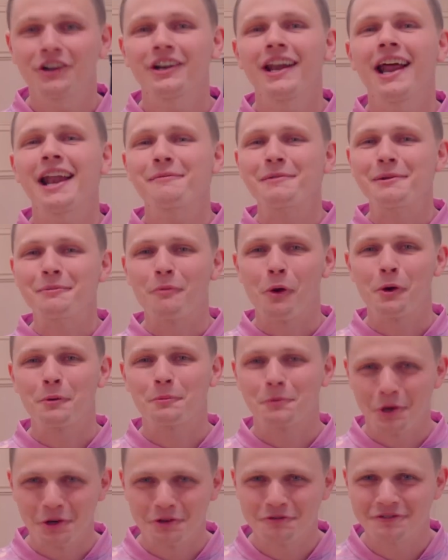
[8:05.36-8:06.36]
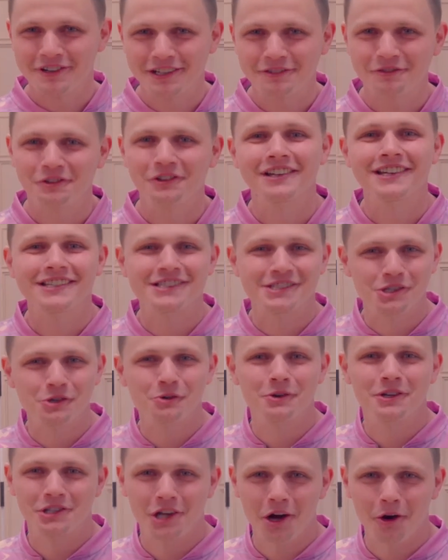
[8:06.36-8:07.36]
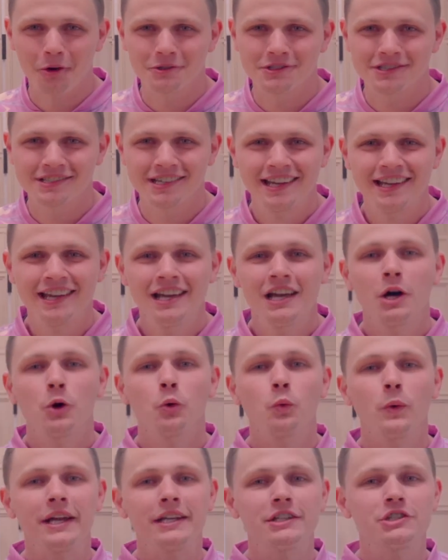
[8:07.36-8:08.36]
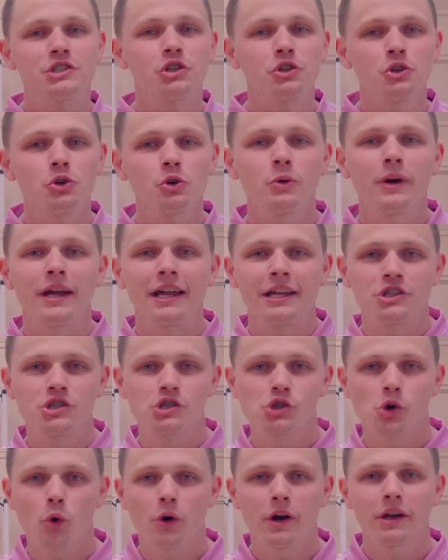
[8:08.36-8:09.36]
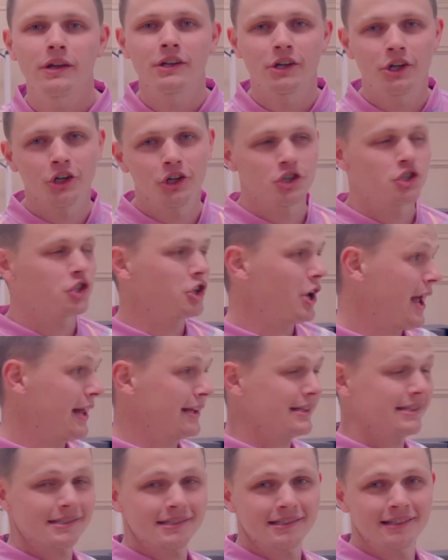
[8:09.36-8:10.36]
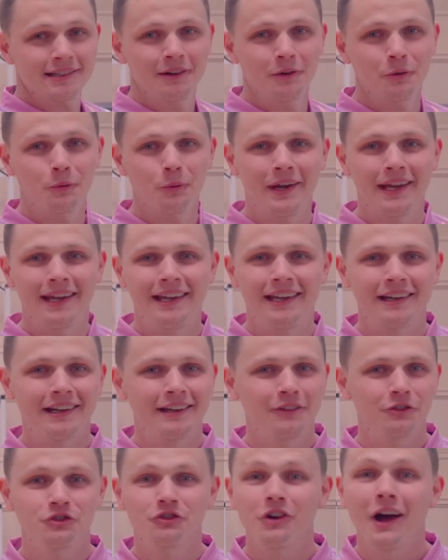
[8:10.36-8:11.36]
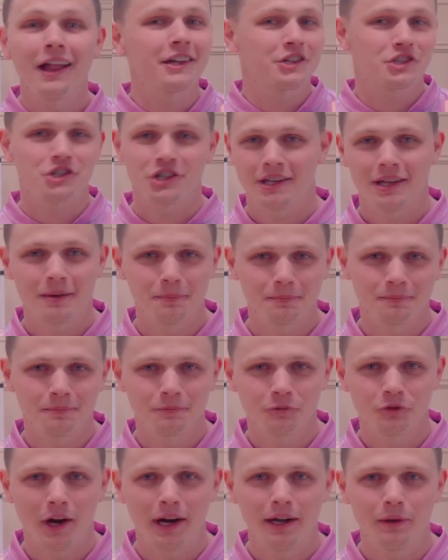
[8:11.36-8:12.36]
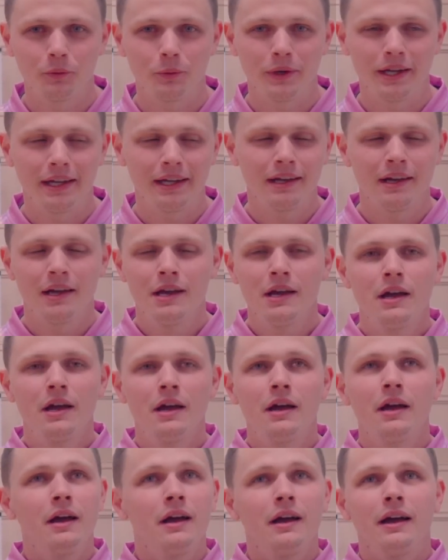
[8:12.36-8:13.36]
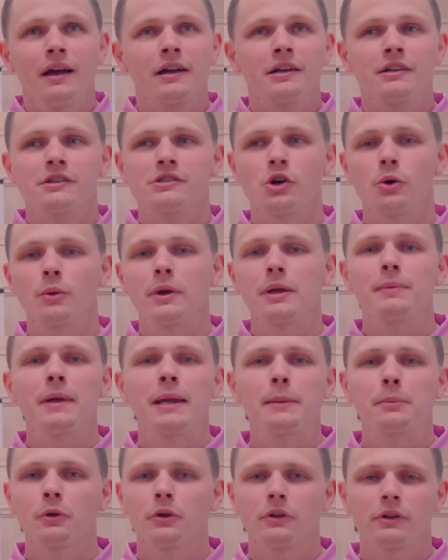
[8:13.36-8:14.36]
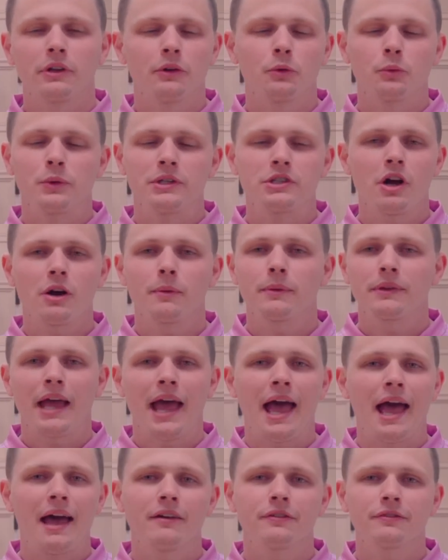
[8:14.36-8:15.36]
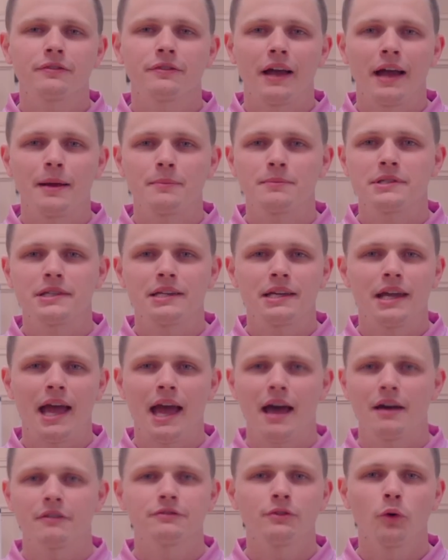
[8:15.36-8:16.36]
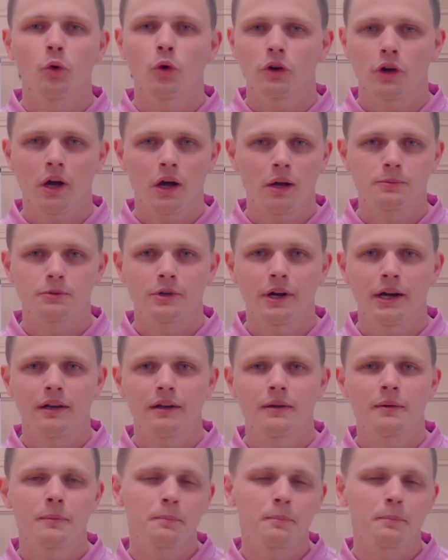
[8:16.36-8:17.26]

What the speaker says: could not have been more perfect for this do and don't. We do enjoy the good shots. We relish in them, right? So many people, we talk about the half empty, half full cup, right?